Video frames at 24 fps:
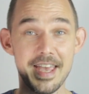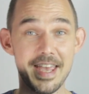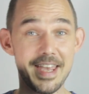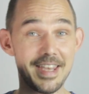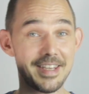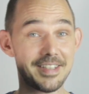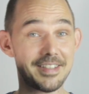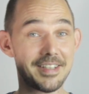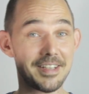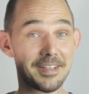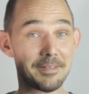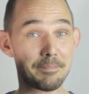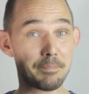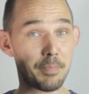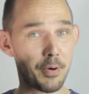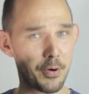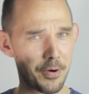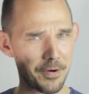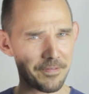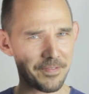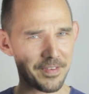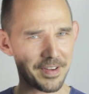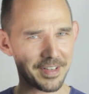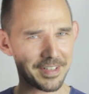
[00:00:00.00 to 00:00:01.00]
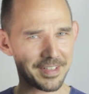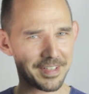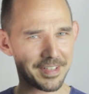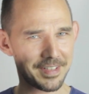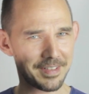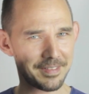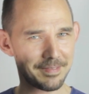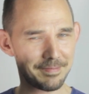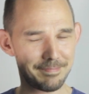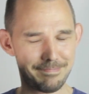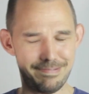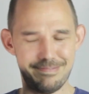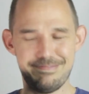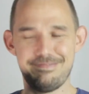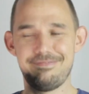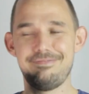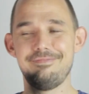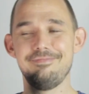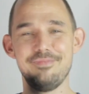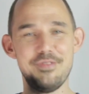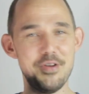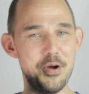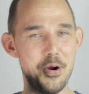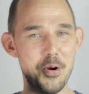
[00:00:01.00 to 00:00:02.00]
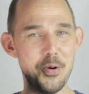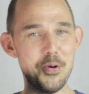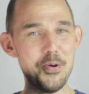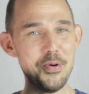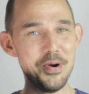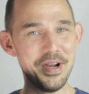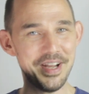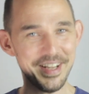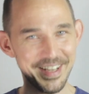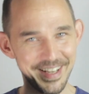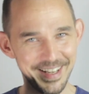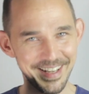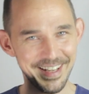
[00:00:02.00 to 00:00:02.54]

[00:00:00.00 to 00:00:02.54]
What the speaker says: Is it perfect? No.